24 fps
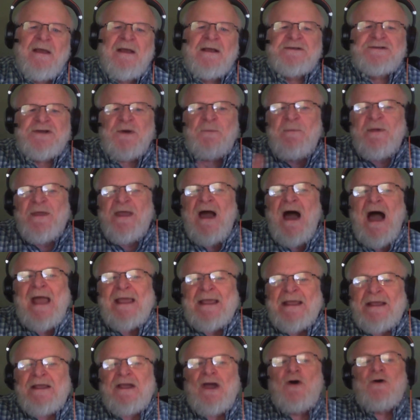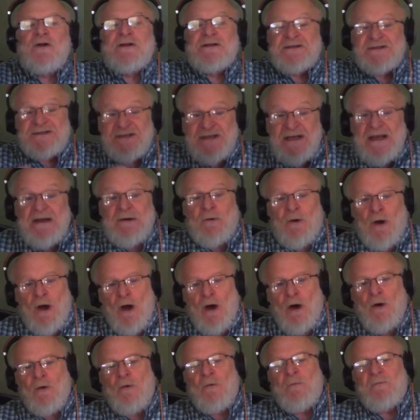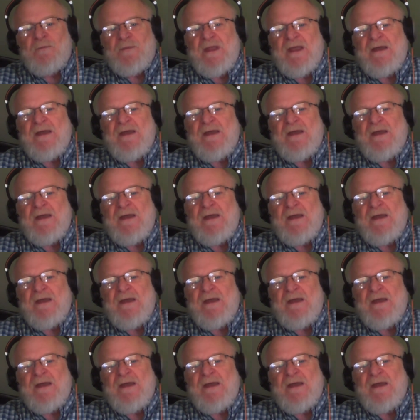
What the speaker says: So PI can go to 0